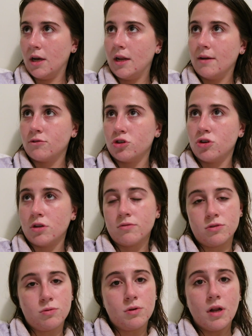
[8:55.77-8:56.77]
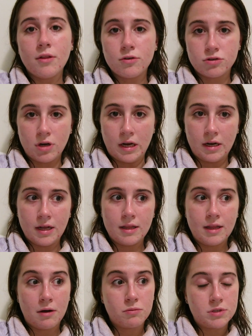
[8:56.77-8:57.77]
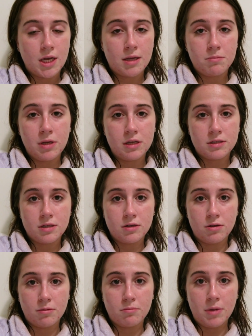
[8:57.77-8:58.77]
I'd have to transfer to another train, and that would take me into